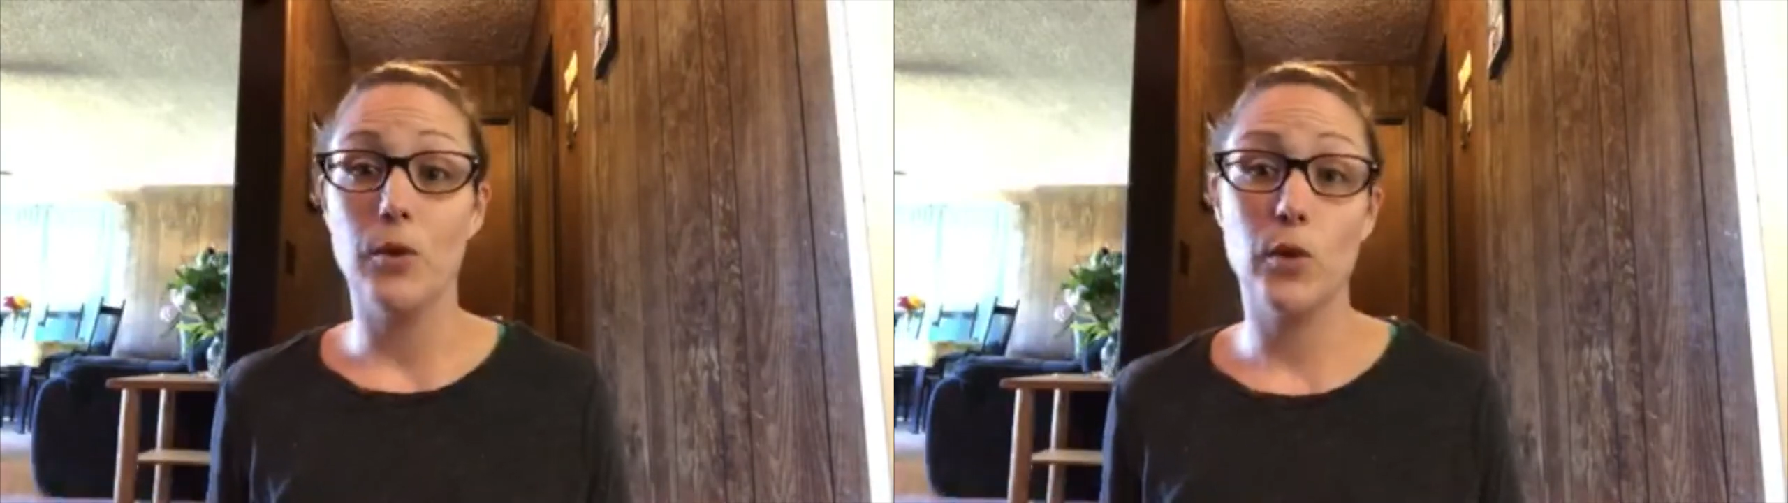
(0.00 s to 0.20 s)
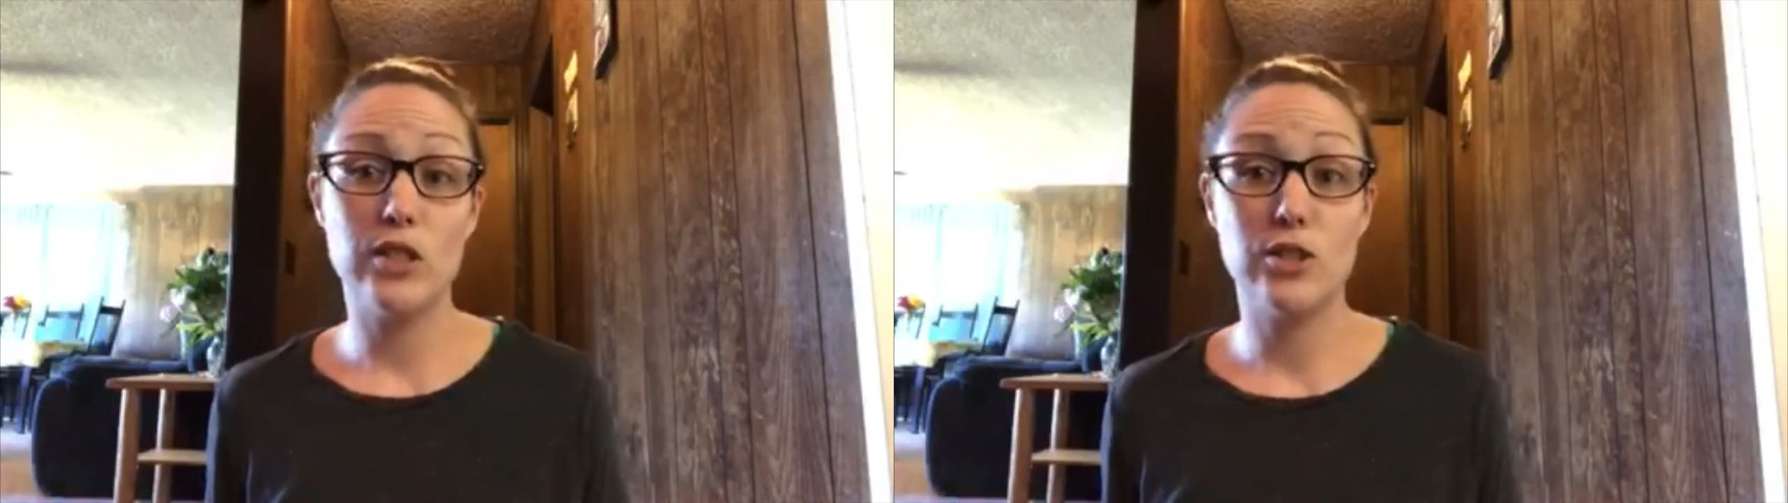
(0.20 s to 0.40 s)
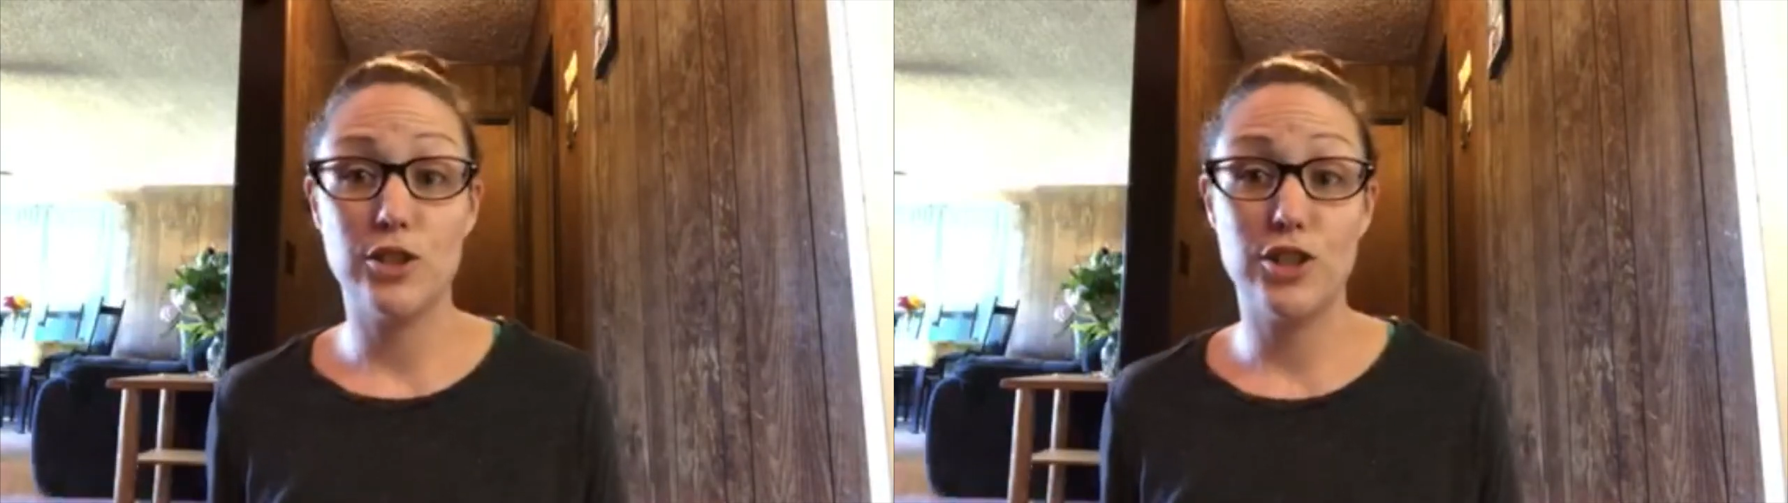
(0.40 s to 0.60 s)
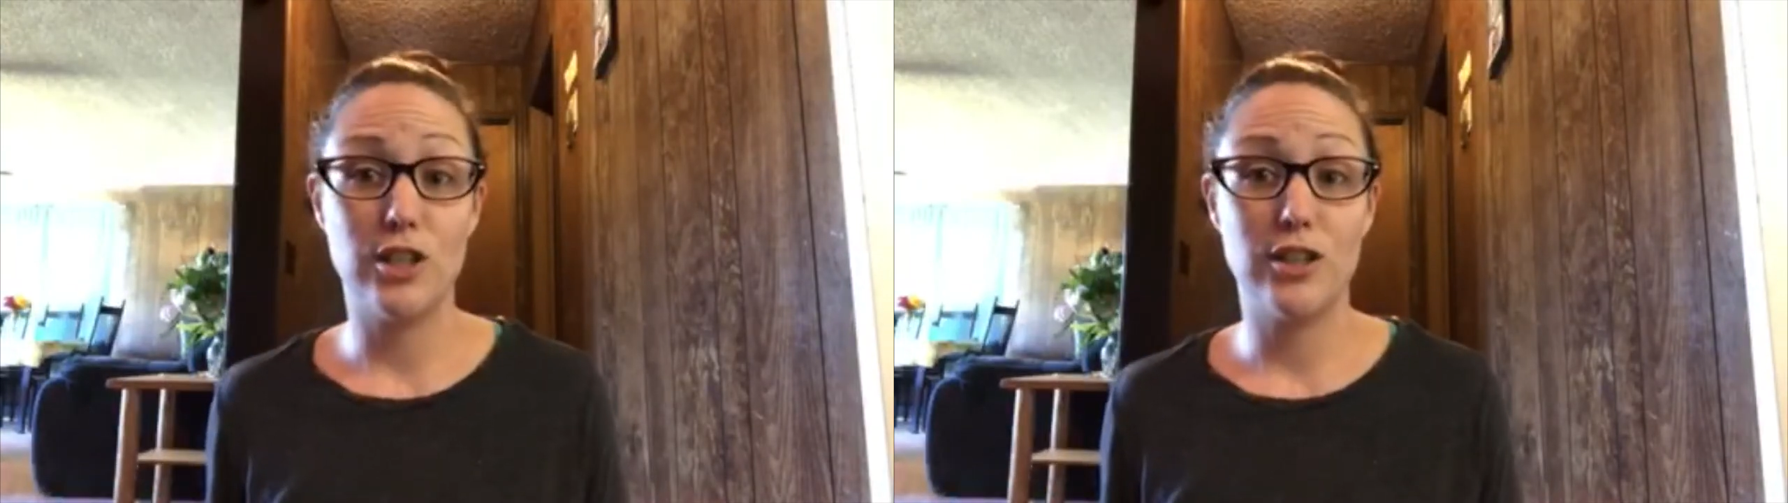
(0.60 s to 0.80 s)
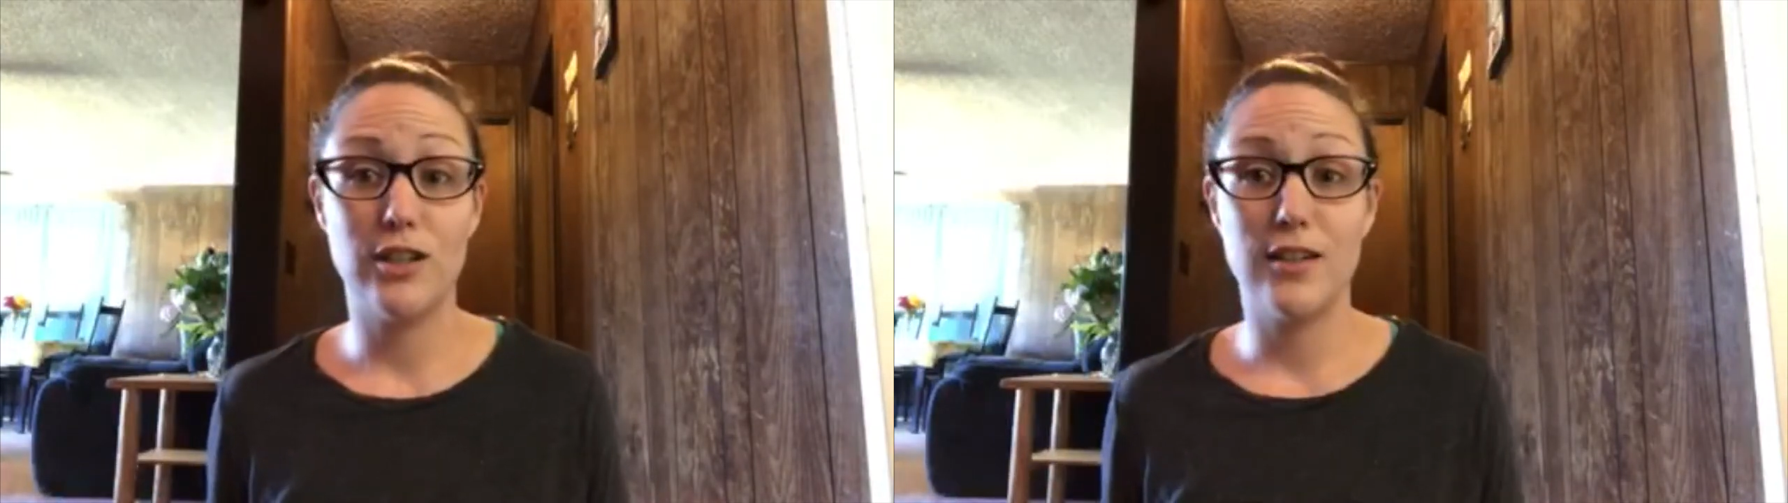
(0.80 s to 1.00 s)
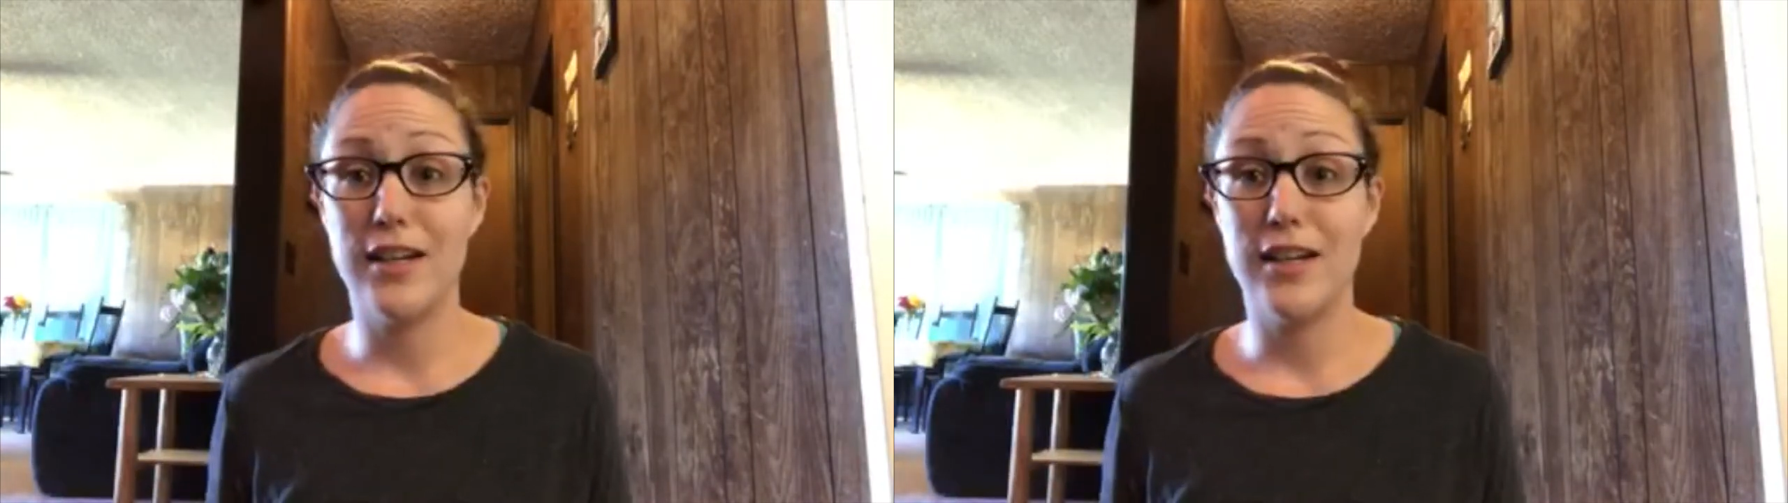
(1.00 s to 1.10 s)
an oyster shucker.